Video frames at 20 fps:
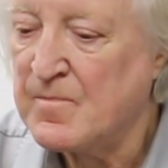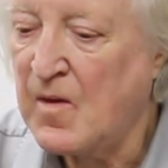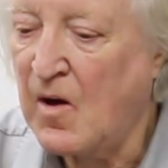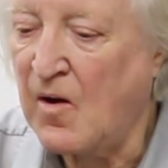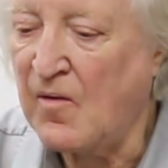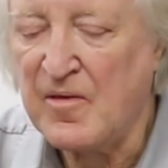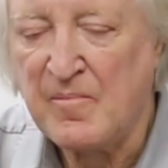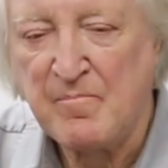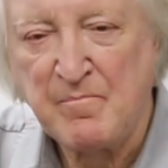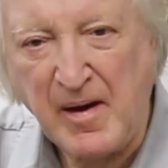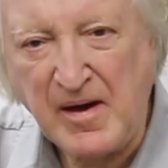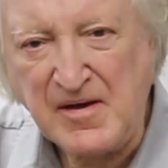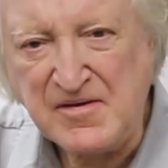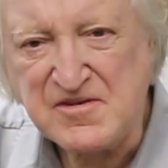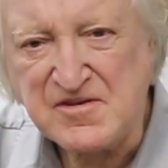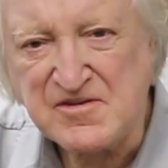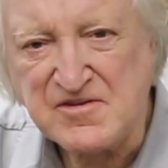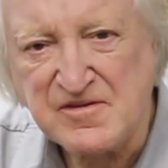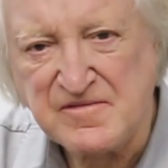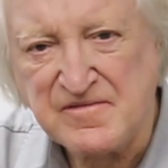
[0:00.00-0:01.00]
On the
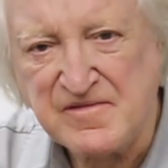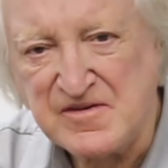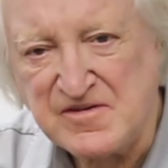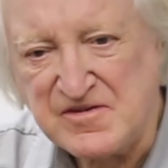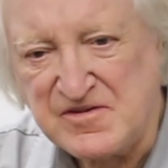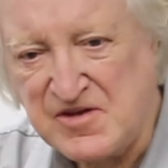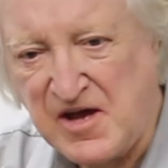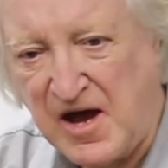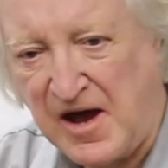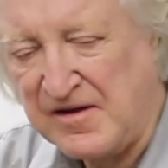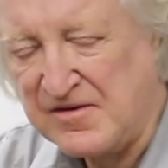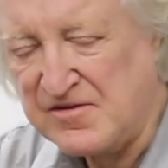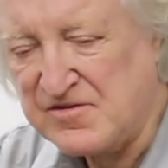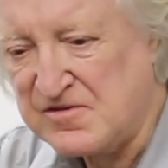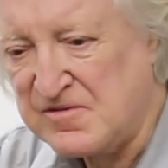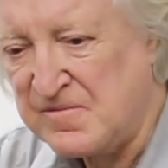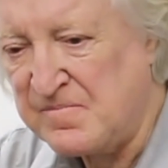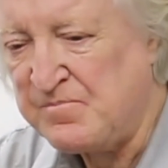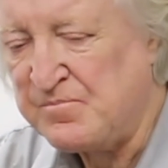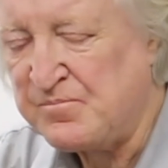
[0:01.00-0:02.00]
basis of this
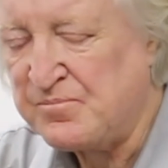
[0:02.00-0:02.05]
test,